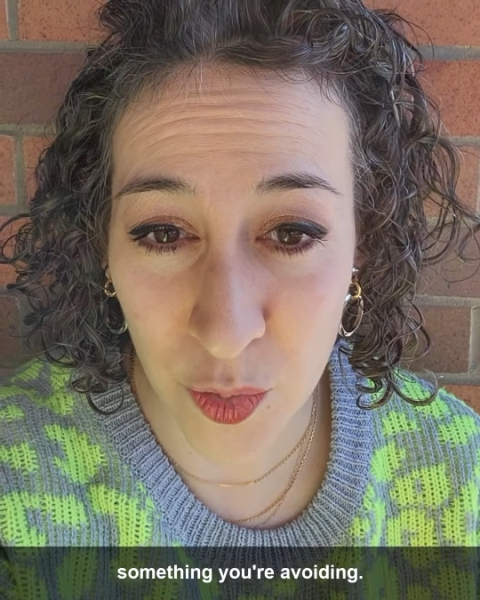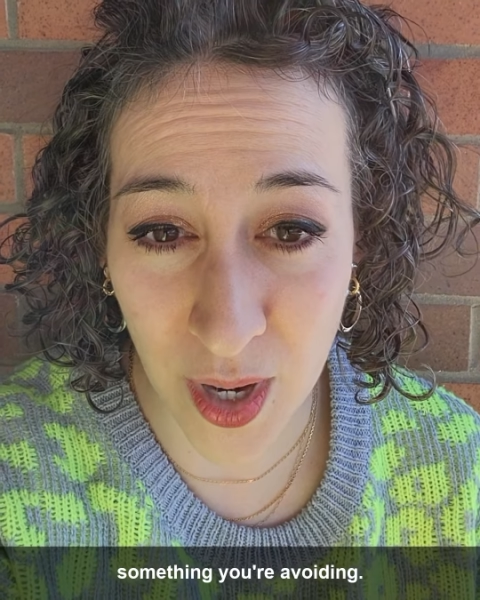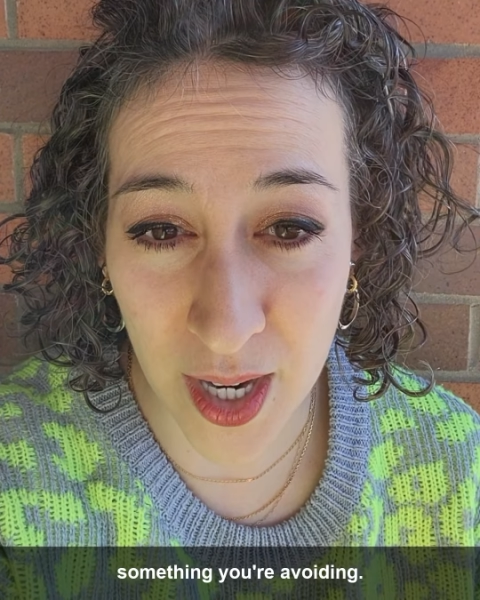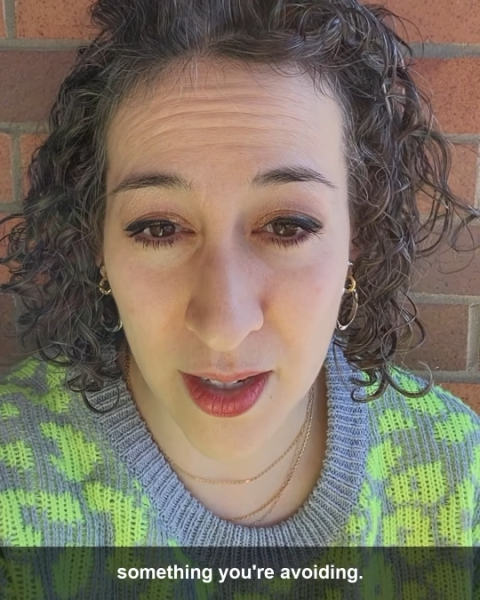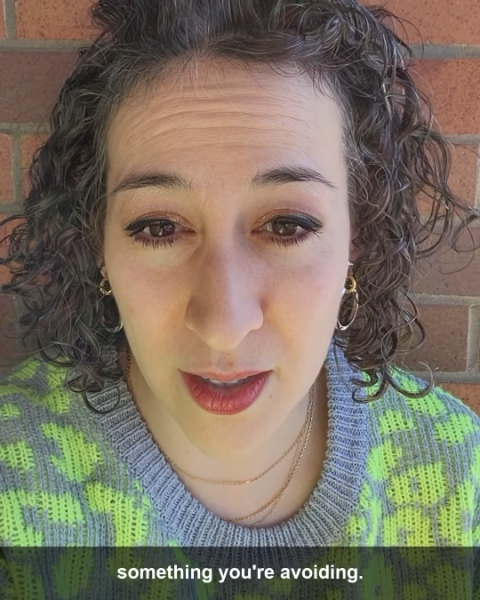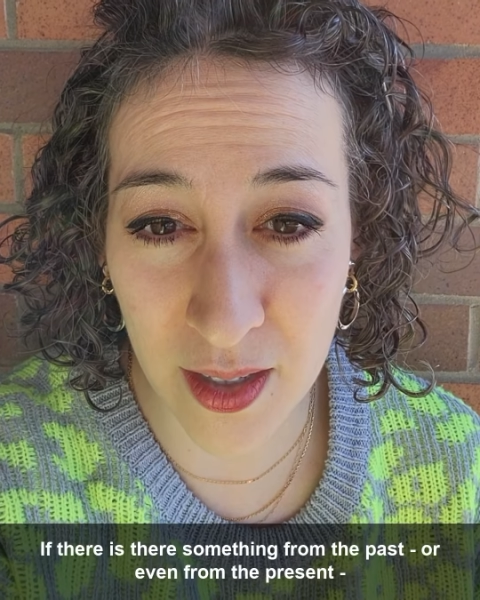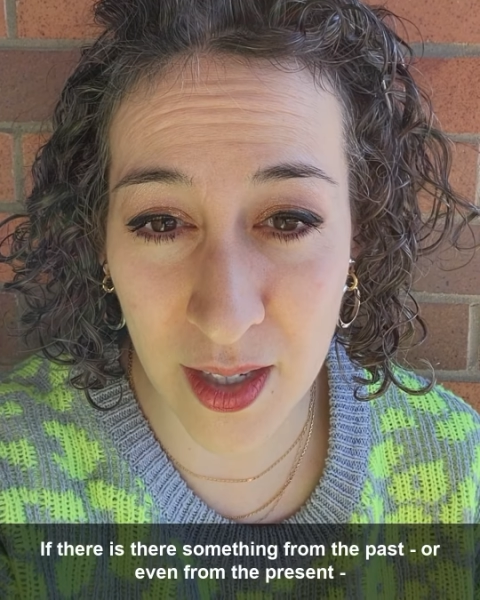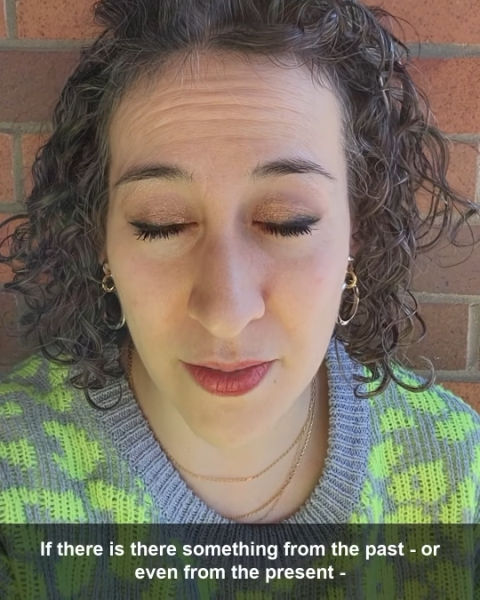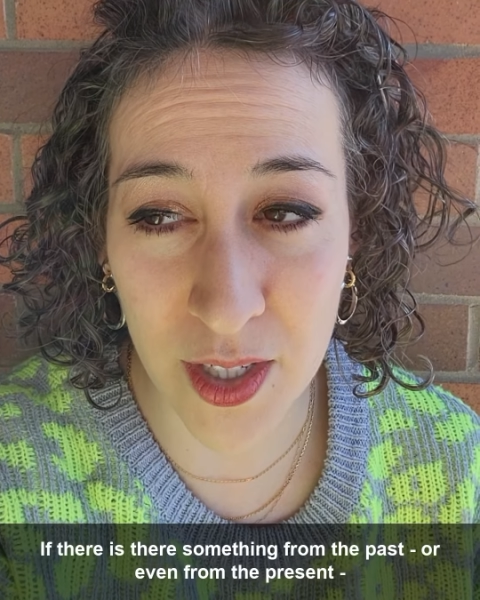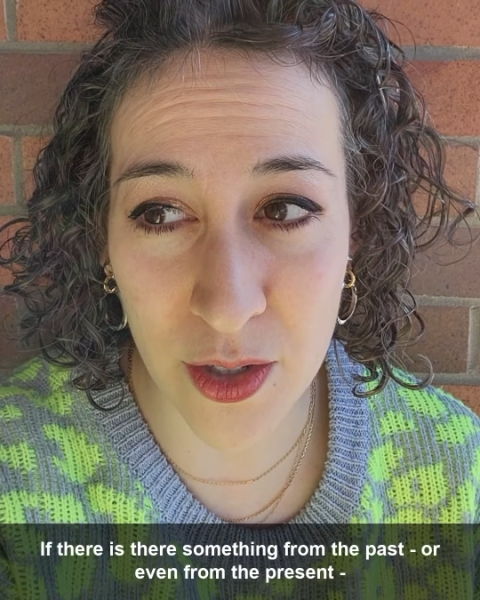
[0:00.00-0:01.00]
right?
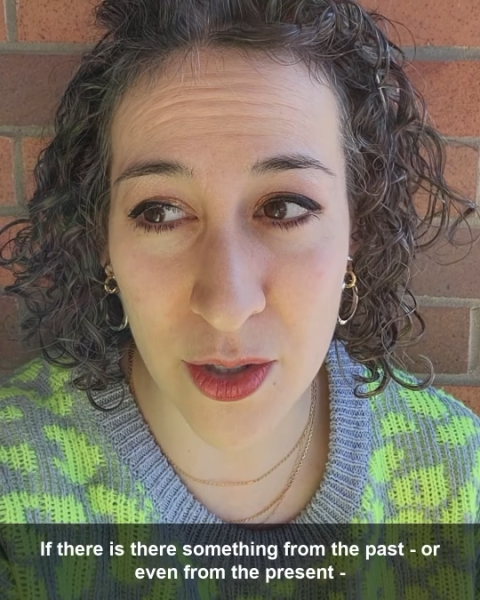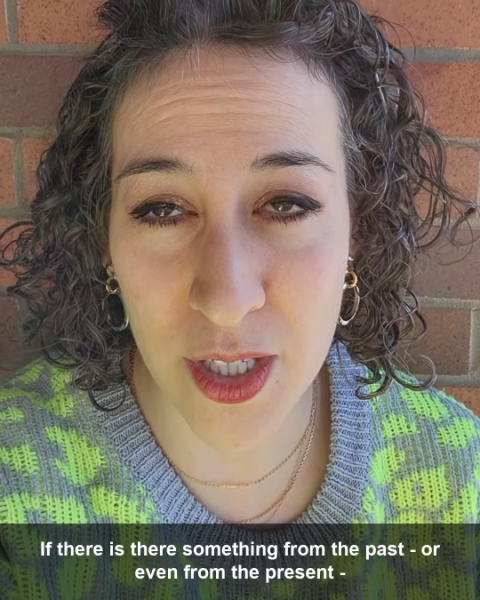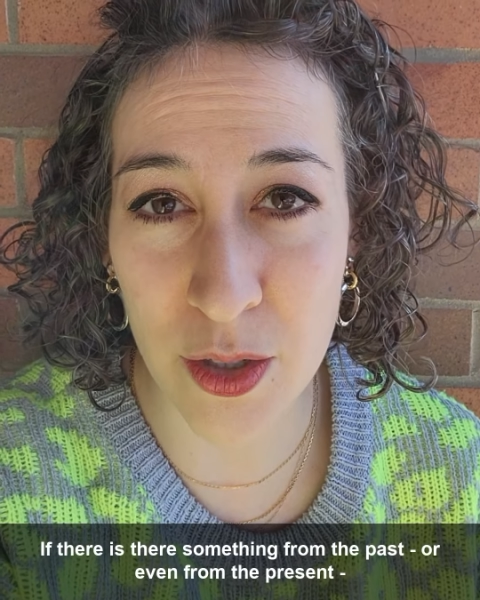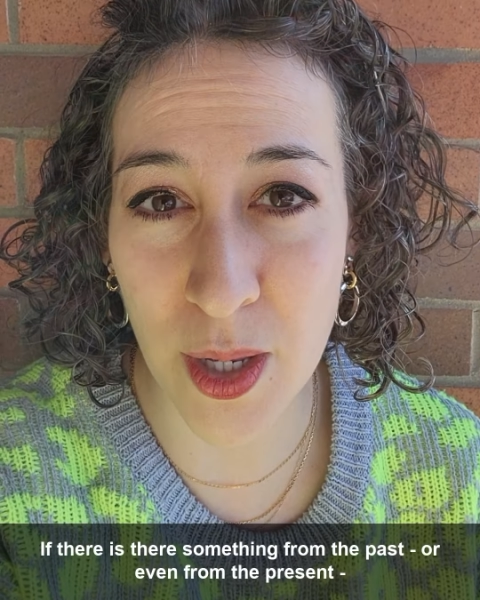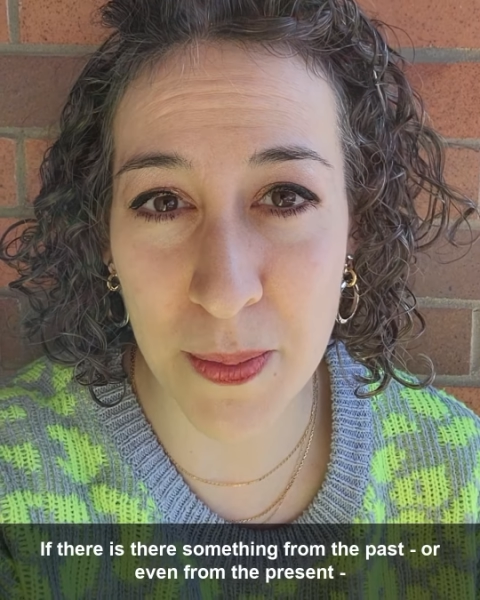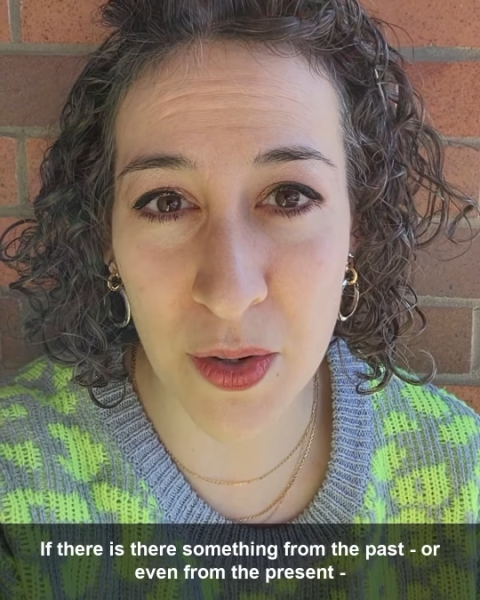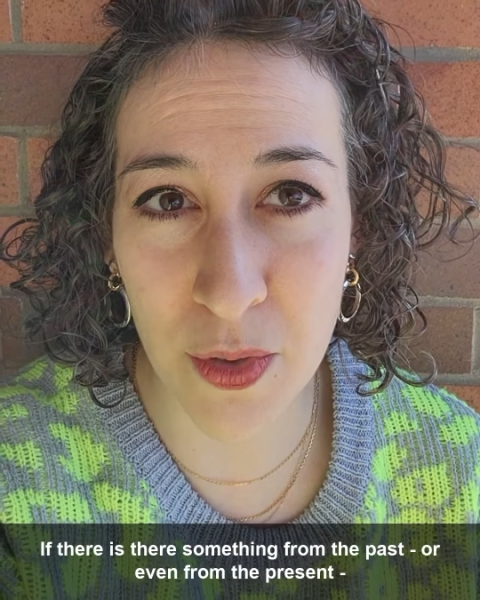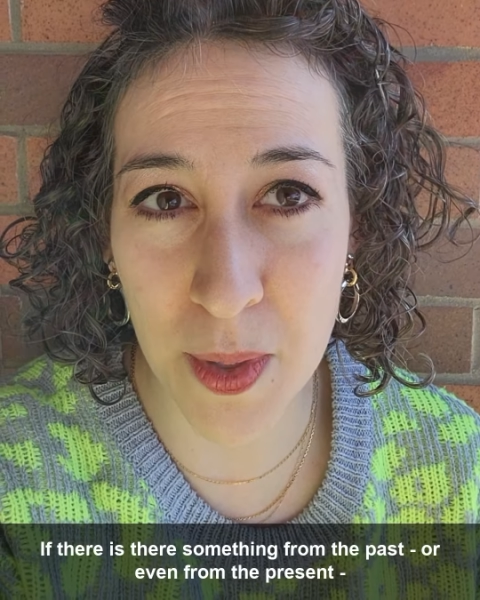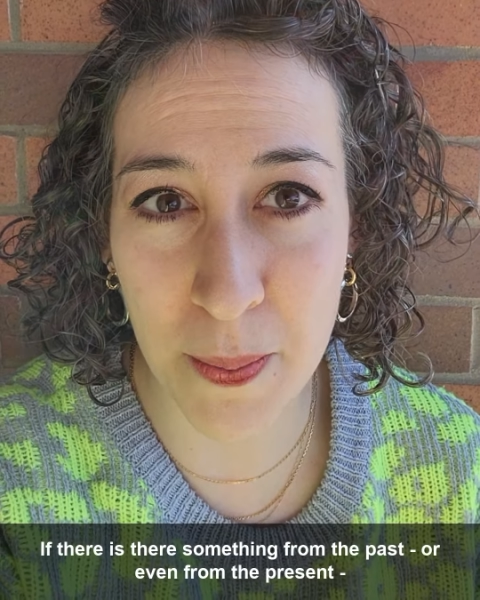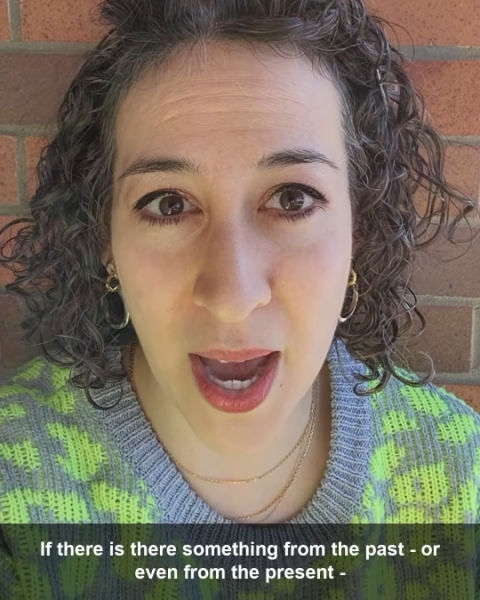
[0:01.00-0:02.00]
If there is there something
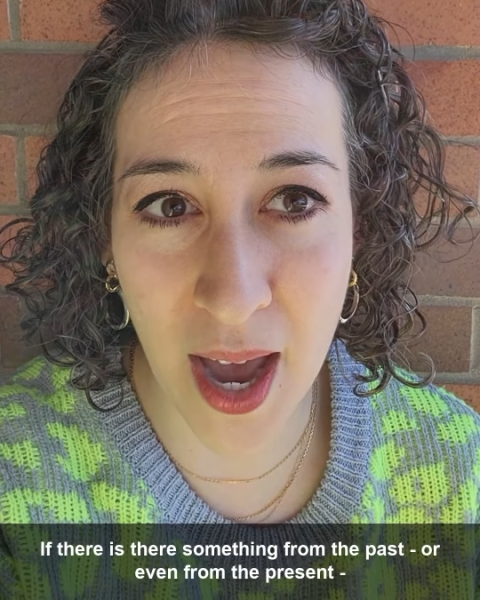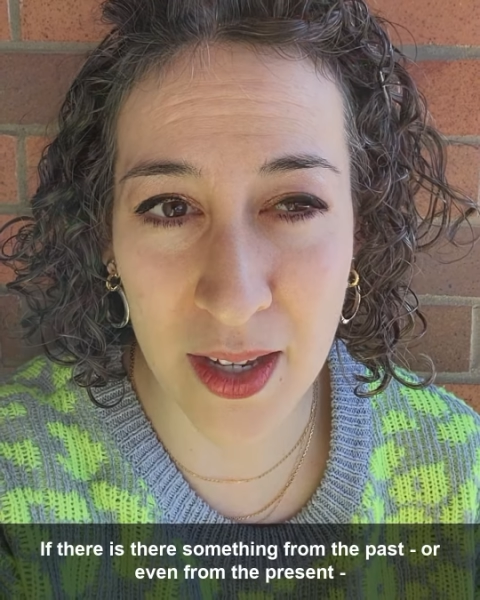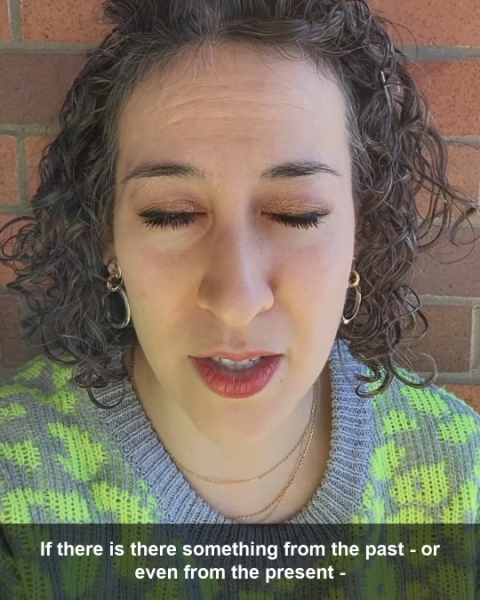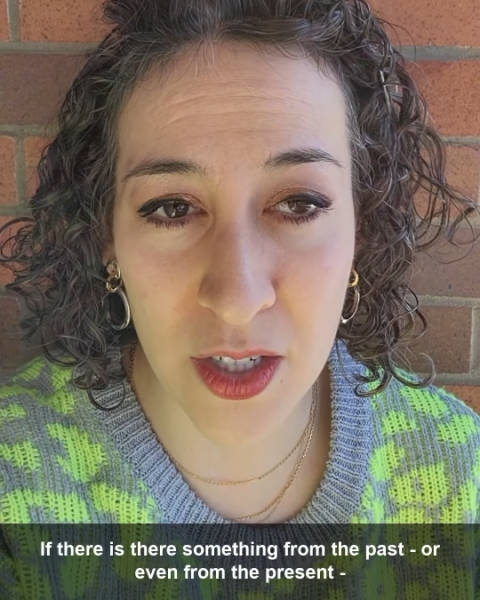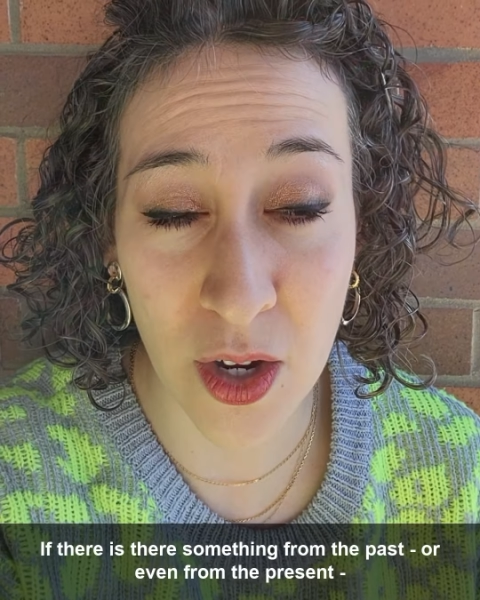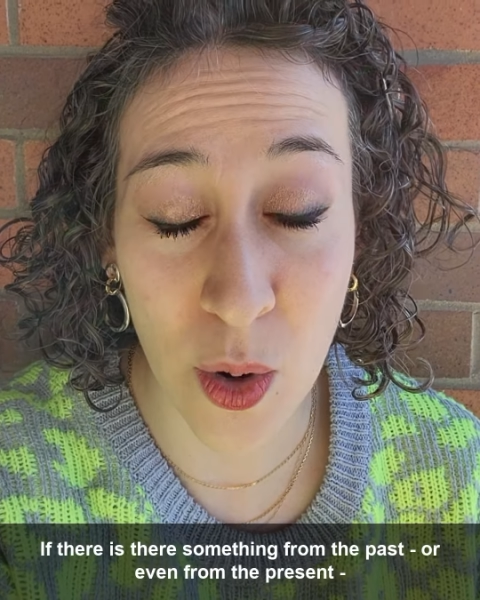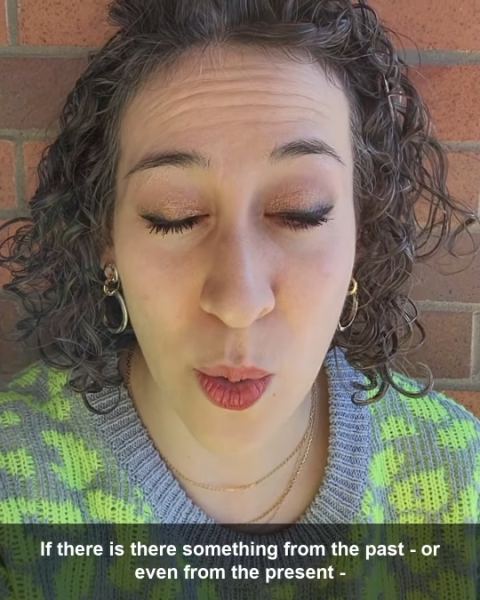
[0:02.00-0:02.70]
from the past